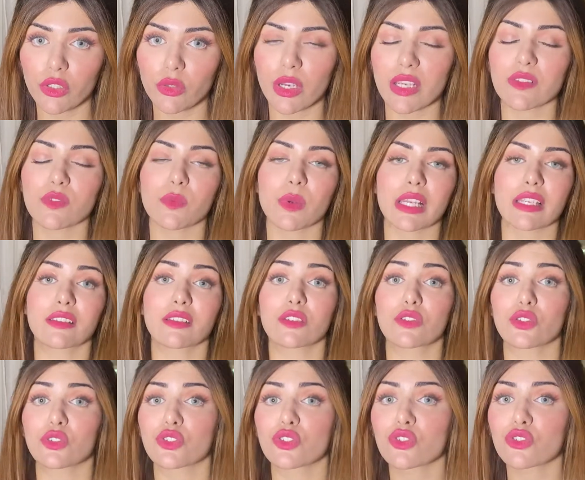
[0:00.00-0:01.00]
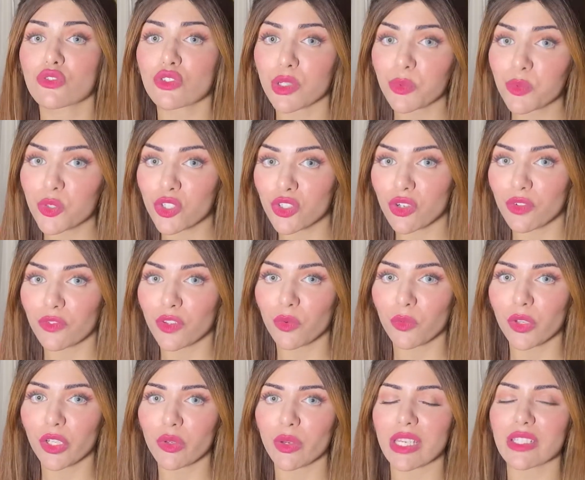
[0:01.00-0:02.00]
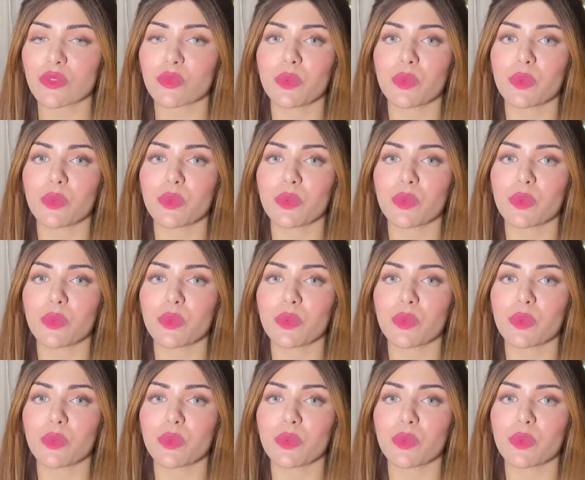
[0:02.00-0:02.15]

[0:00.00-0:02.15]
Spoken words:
as well as the description of your video as